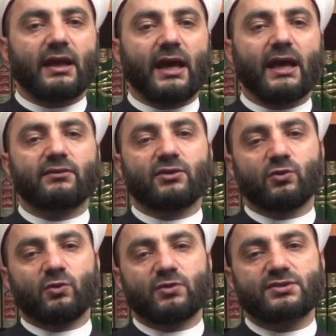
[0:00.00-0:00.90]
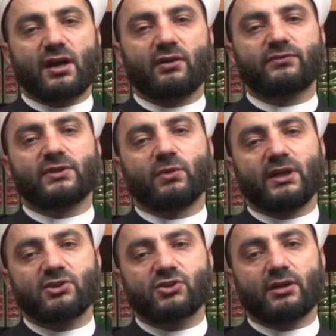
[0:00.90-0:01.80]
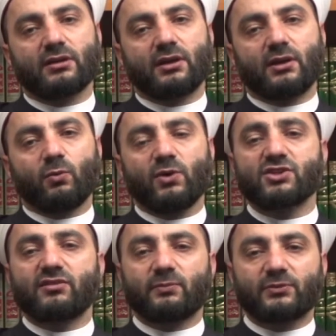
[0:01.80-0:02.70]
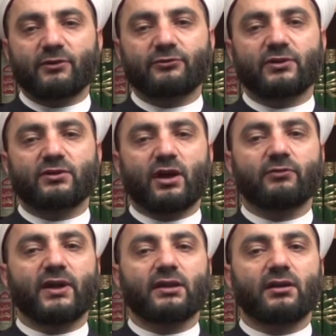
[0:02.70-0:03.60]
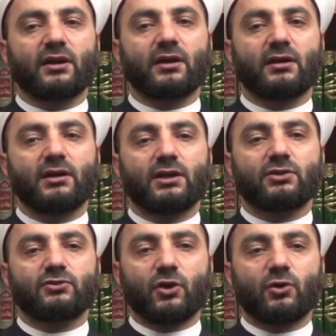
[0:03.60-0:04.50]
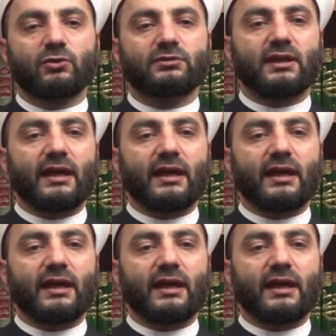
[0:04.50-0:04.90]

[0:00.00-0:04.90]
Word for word: and the rules of the religion which the Prophet of Allah taught,